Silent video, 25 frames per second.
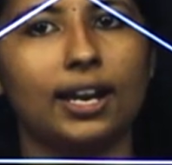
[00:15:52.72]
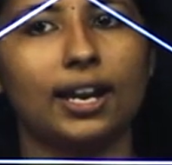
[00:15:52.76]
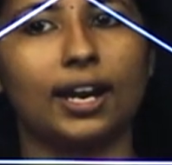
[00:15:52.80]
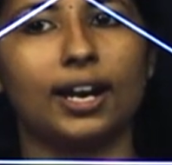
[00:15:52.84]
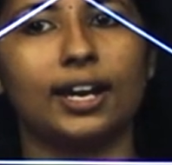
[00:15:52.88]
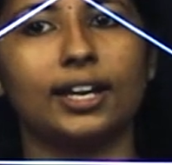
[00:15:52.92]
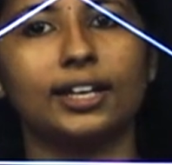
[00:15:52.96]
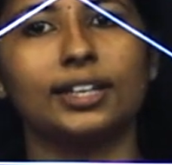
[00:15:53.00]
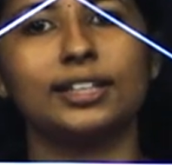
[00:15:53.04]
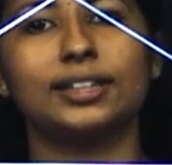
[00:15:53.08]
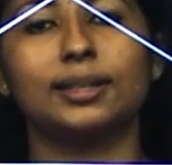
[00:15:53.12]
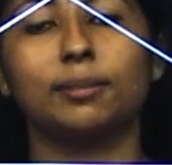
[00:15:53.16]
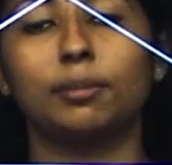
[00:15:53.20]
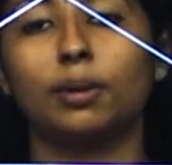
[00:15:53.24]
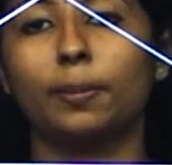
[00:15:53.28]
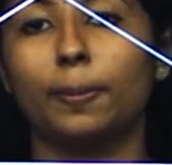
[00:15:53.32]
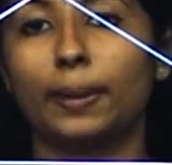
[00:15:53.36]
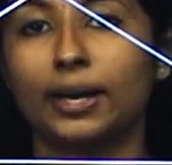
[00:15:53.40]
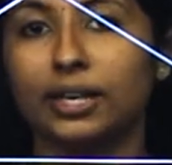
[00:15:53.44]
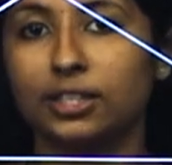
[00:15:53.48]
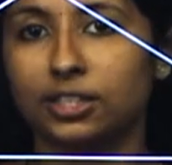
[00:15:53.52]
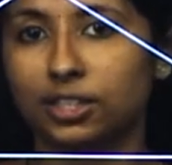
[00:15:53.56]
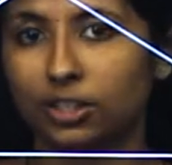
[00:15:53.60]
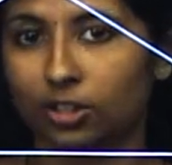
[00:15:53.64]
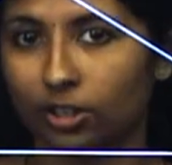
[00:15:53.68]
are in the
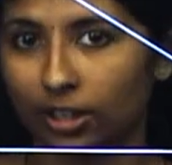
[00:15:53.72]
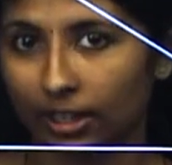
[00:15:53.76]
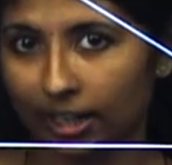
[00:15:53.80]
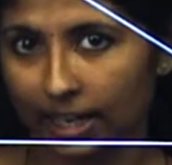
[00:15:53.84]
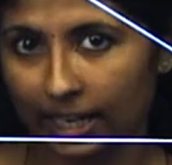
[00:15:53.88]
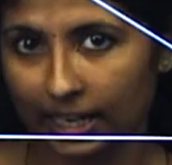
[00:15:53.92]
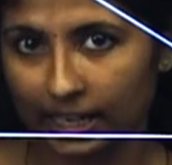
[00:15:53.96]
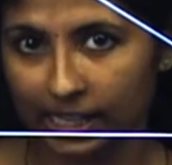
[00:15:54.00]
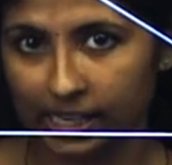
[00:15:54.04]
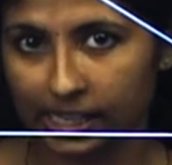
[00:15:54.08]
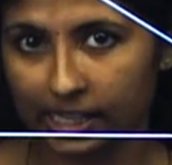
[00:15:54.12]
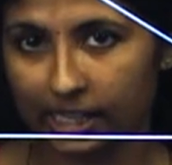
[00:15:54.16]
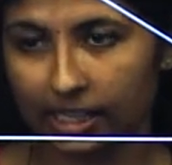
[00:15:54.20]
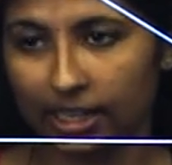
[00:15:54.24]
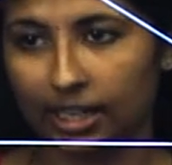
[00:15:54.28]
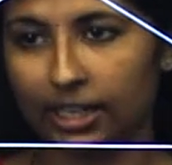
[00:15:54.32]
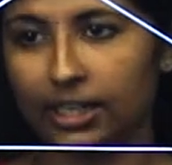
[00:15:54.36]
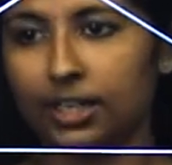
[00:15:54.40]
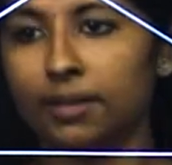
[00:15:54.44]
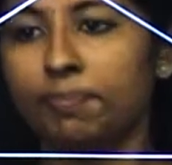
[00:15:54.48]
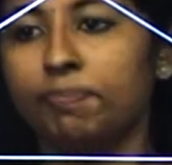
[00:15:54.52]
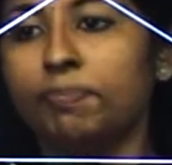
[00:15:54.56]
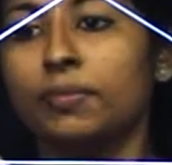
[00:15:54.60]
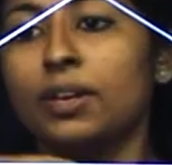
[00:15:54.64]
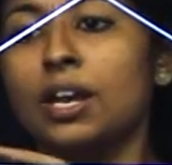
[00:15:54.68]
particular carrier and
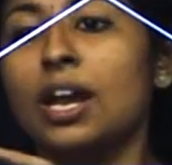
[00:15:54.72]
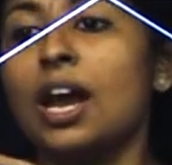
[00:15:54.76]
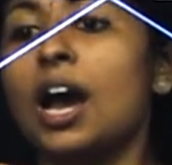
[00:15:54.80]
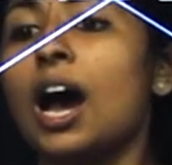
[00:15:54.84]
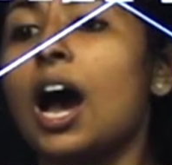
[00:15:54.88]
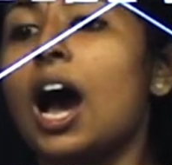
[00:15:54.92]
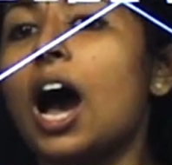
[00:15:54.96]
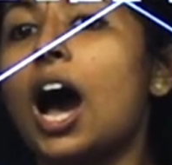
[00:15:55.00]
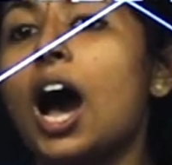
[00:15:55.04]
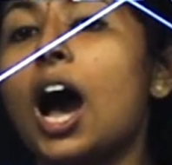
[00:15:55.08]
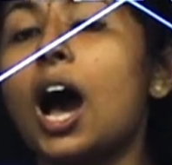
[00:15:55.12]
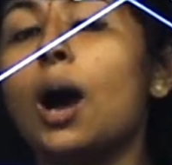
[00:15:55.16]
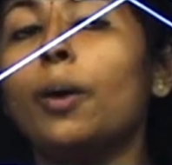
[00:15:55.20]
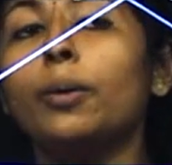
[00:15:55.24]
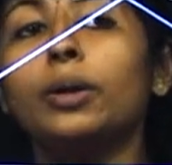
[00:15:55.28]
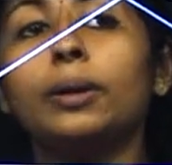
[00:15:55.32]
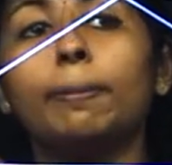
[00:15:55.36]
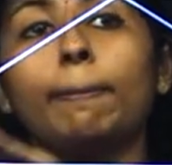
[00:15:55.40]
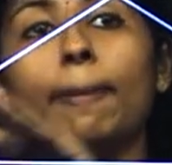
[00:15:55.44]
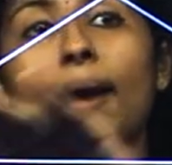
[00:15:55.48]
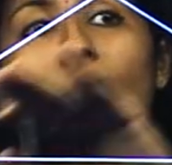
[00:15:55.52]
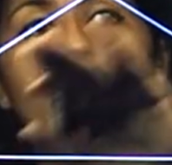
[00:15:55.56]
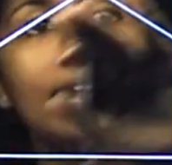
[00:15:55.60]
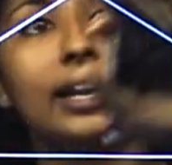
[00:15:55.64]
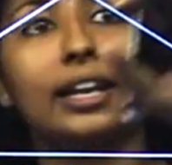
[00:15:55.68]
then our
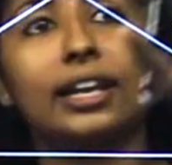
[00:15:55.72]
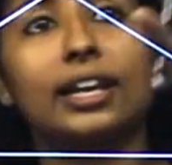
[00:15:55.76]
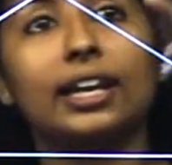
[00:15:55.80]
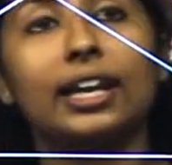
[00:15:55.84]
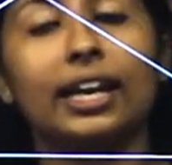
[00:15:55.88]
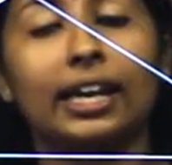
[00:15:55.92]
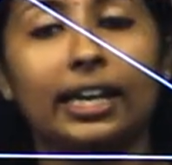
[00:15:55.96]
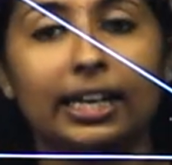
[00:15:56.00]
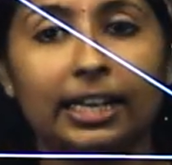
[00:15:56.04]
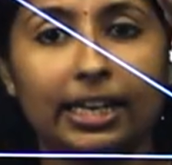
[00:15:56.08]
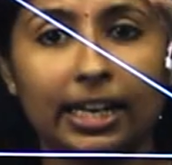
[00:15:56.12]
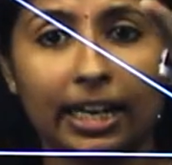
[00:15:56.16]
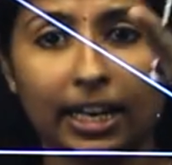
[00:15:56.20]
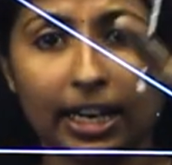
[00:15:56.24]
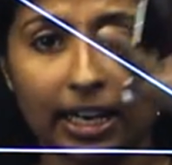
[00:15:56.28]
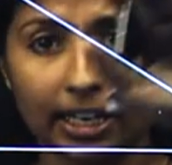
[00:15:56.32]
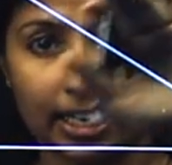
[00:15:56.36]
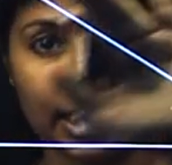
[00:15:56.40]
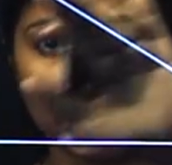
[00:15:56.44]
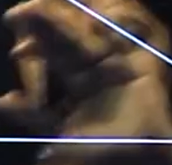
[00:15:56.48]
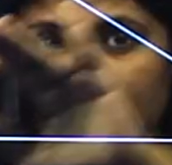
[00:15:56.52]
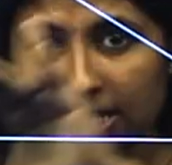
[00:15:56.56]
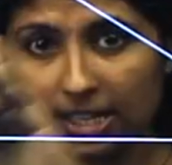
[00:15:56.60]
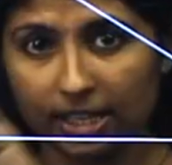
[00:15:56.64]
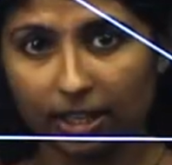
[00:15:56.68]
parallel line cut
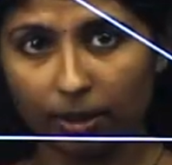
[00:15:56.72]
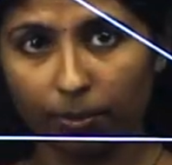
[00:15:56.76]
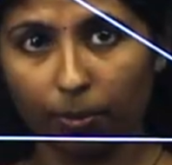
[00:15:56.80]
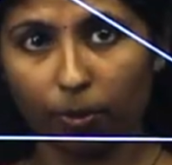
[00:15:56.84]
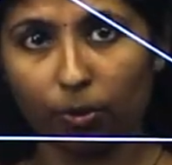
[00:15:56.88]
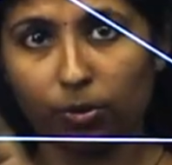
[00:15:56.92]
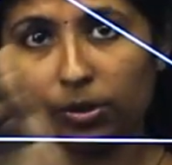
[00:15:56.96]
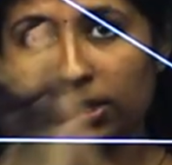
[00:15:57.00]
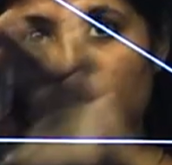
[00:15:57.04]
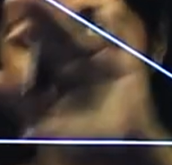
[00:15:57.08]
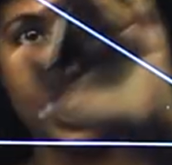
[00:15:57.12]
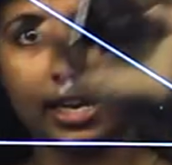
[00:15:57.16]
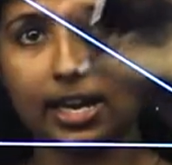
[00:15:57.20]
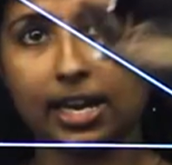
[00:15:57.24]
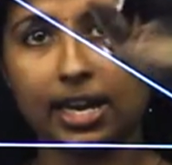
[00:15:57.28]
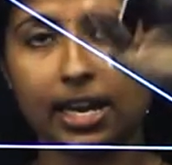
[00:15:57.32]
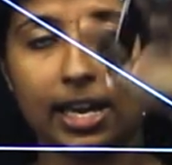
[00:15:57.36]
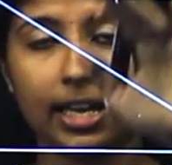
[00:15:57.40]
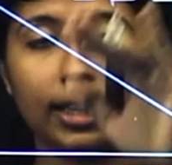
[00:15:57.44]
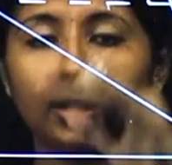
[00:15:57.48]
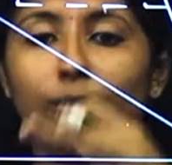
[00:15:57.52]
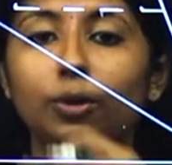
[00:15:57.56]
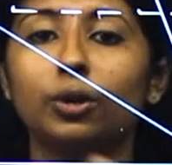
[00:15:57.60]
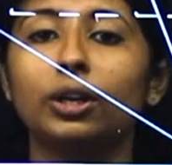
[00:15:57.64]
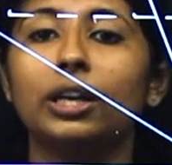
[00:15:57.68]
is either pone,
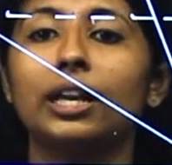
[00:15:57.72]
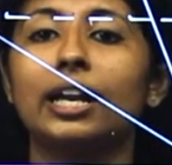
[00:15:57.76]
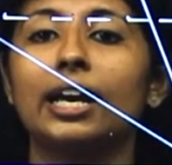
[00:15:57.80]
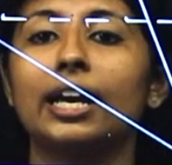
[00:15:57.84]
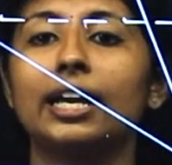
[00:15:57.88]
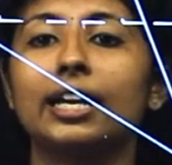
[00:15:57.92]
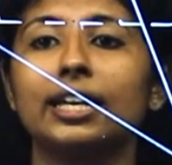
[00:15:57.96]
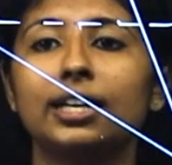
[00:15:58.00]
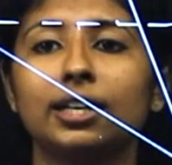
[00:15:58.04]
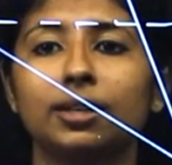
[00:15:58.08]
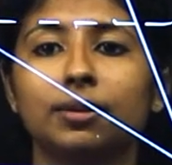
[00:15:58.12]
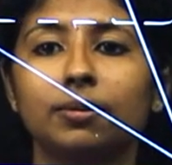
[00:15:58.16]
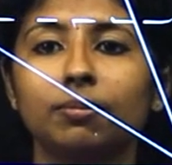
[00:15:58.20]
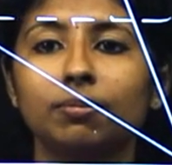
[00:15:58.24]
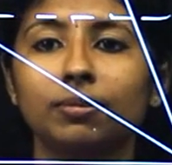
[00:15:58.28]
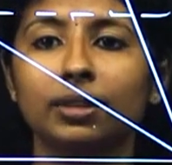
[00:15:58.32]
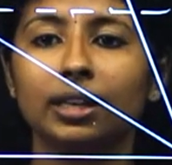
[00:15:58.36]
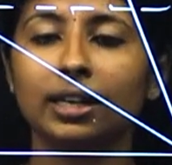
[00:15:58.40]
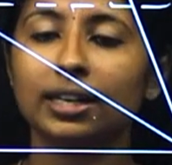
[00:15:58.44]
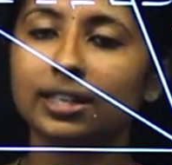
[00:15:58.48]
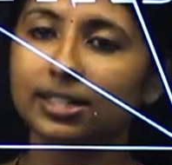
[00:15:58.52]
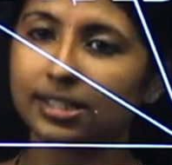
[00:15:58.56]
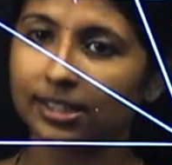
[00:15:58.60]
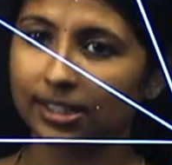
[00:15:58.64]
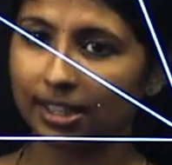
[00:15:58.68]
either line
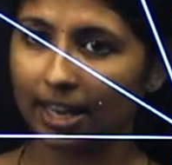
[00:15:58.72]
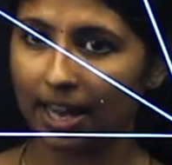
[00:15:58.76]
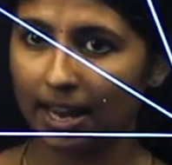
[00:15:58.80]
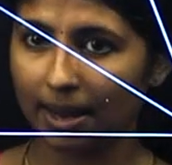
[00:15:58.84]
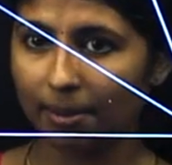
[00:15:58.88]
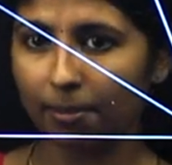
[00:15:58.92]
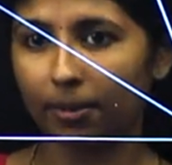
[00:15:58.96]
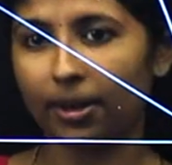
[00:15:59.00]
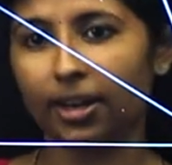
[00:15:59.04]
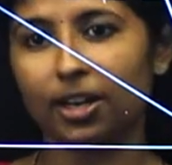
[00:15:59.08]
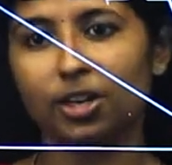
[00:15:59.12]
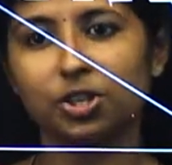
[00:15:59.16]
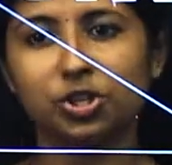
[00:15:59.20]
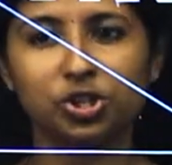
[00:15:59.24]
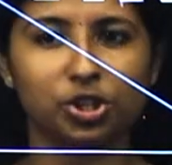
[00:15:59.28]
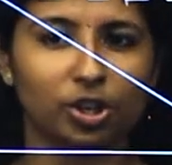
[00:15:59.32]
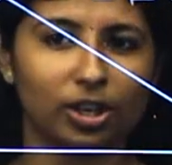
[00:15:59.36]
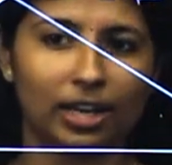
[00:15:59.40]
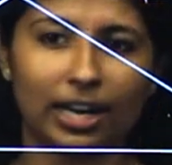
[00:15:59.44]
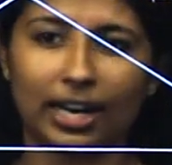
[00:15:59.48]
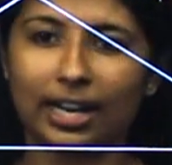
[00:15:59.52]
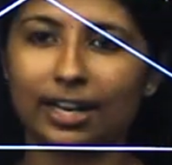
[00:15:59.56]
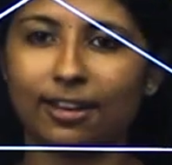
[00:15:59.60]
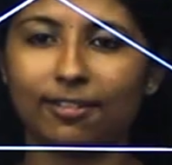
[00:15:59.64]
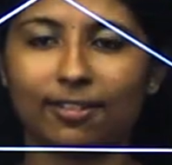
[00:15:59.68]
same ratio
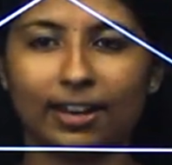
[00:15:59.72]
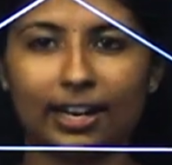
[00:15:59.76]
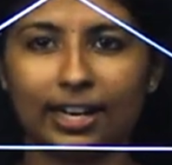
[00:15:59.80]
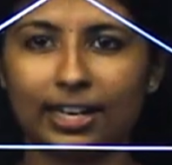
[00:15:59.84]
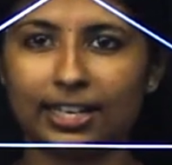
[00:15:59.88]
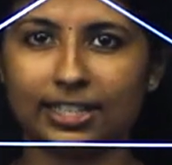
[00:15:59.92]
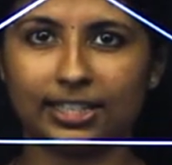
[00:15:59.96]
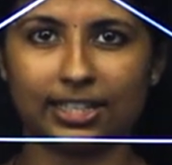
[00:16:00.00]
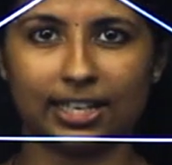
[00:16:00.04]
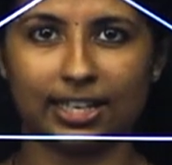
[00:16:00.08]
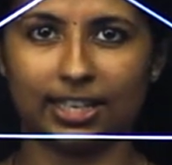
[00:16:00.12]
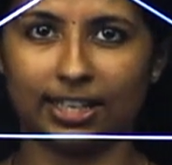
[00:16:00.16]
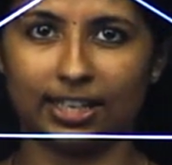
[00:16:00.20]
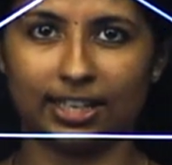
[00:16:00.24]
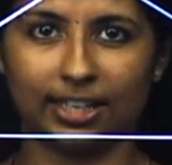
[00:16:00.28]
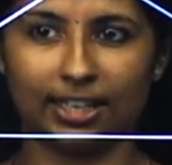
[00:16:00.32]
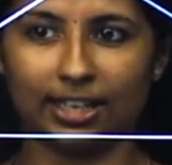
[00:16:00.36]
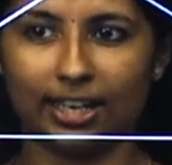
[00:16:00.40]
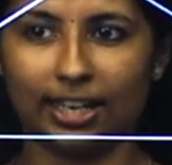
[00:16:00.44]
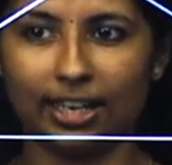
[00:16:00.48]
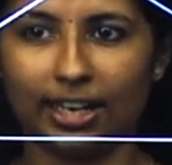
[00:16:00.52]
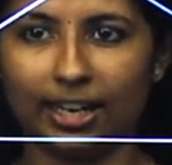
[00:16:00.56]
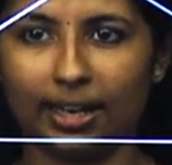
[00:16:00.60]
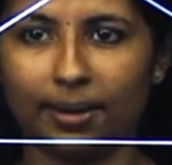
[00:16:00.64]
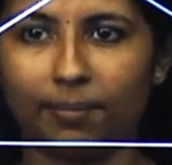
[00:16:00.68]
la divide is in
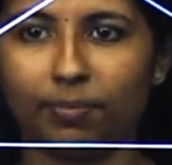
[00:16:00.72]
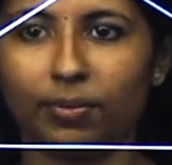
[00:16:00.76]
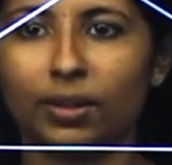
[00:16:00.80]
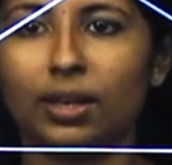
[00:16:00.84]
the